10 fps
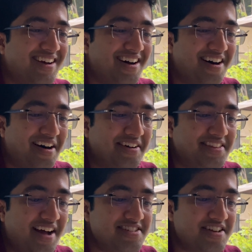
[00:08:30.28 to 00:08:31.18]

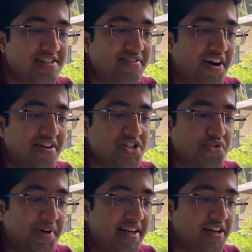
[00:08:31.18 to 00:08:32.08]
That's as far as
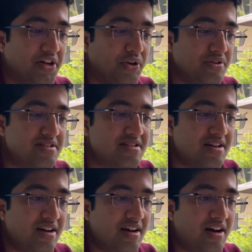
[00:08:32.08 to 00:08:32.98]
reading goes.
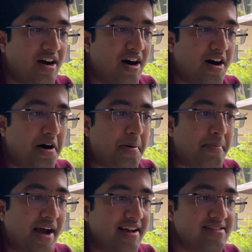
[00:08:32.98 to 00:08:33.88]

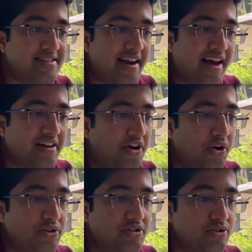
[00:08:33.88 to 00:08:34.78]
I guess then I'll
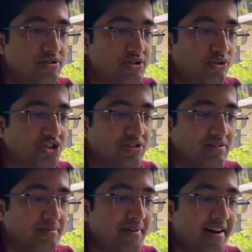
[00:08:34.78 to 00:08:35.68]
go to
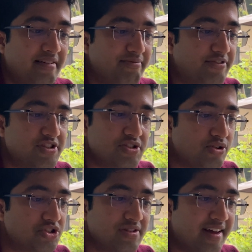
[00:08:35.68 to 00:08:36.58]
social, and for
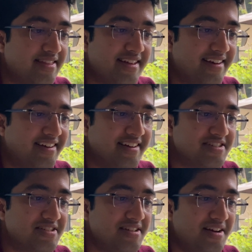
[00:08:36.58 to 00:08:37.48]
social I think
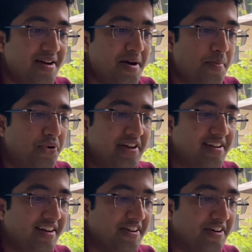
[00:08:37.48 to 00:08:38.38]
it's pretty
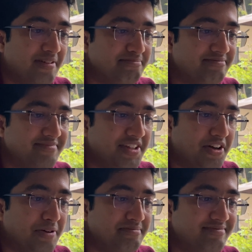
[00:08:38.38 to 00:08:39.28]
clear,
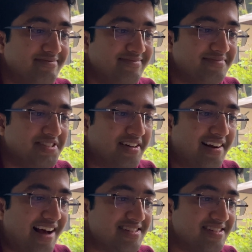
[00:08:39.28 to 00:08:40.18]
the
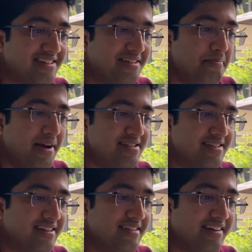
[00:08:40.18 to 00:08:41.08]
classic
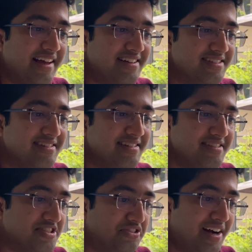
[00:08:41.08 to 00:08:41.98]
basic LinkedIn,
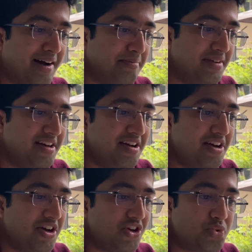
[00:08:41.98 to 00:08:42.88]
Instagram,
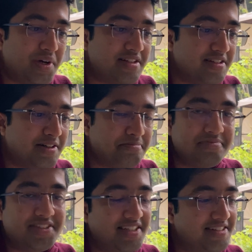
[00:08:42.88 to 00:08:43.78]
Twitter,
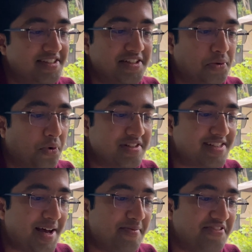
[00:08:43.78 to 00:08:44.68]
Tinder,
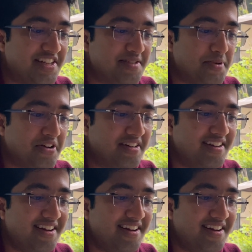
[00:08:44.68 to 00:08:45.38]
WhatsApp, Facebook.